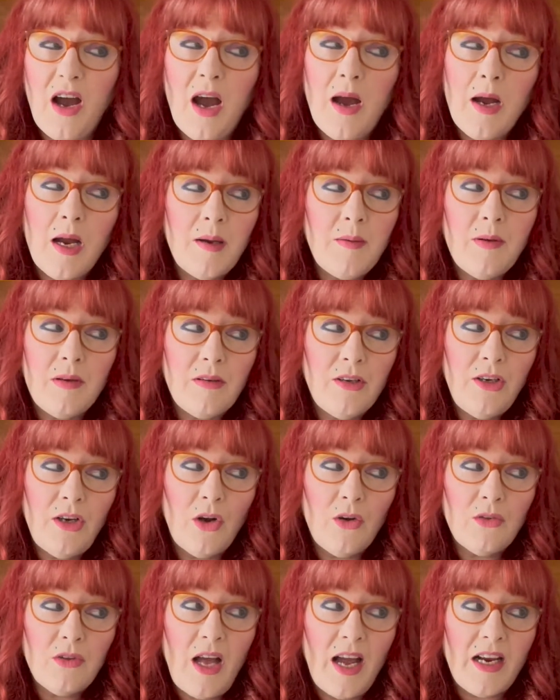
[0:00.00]

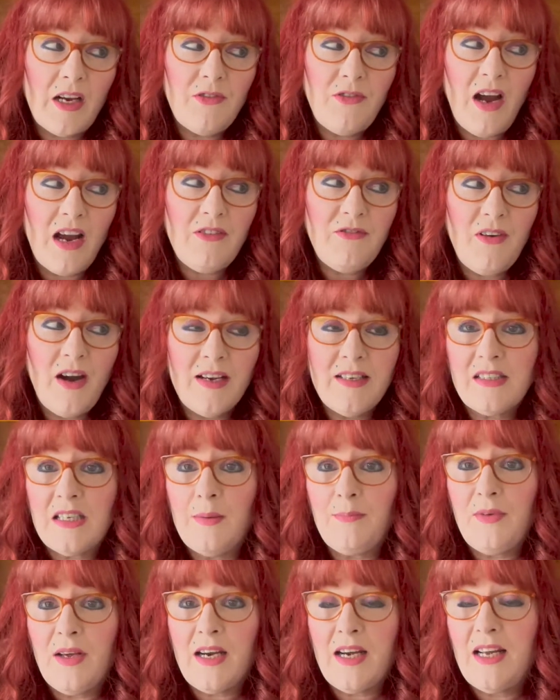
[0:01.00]
Like if I find
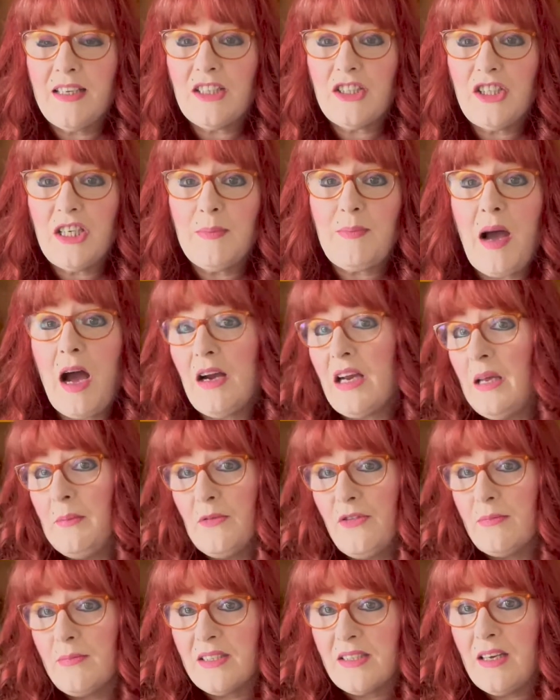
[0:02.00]
something and it has a chip, I'll keep it
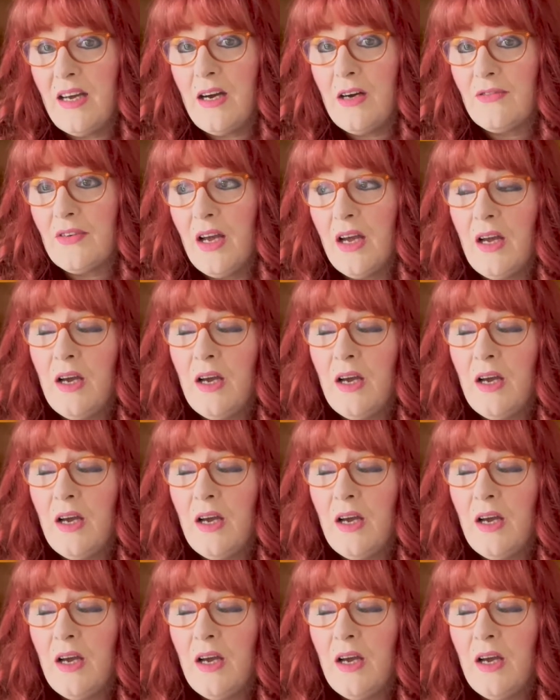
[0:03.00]
for myself.